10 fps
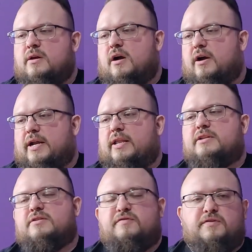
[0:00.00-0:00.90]
All right,
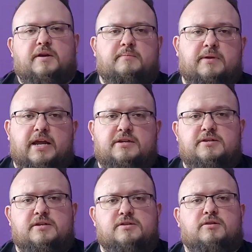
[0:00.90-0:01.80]
that's the flip.
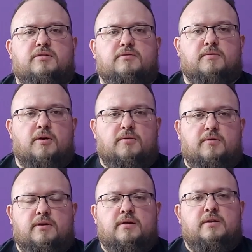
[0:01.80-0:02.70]
Next is the throw.
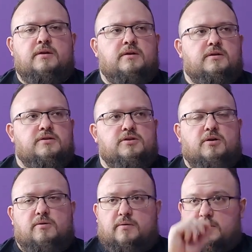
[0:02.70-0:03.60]

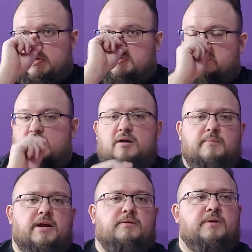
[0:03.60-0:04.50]
So in
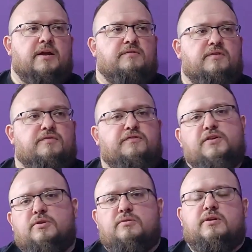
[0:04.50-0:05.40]
strongman, we have a
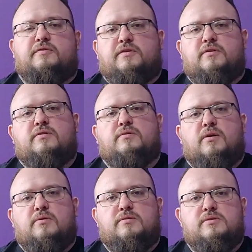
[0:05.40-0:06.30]
few different
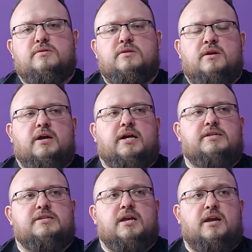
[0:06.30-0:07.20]
throws. I'd
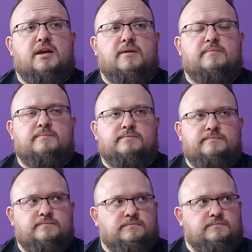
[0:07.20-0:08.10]
say
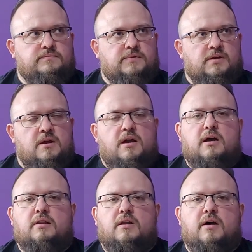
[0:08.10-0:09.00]

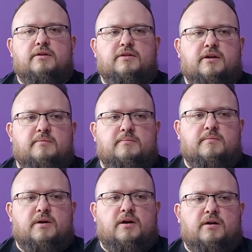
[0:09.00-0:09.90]
a lot of
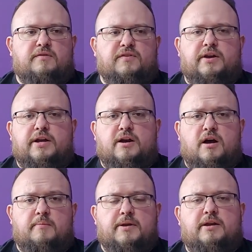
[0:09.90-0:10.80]
them aren't very
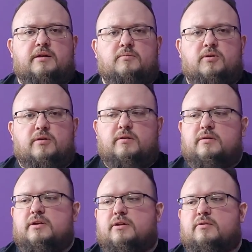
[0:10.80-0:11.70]
common anymore.
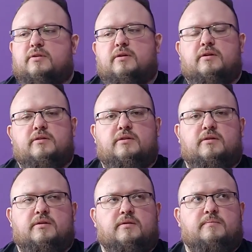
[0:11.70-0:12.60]

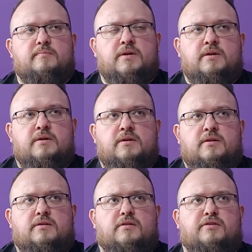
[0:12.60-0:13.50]
The
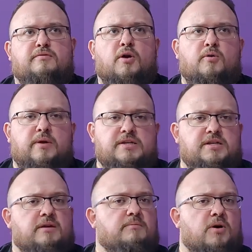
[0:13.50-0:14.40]
throw we
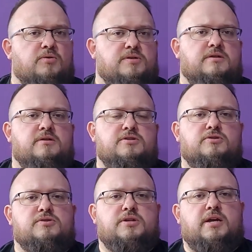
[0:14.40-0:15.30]
see most is
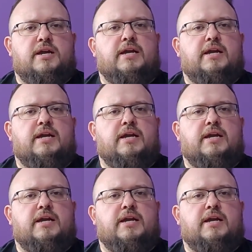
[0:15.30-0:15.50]
usually a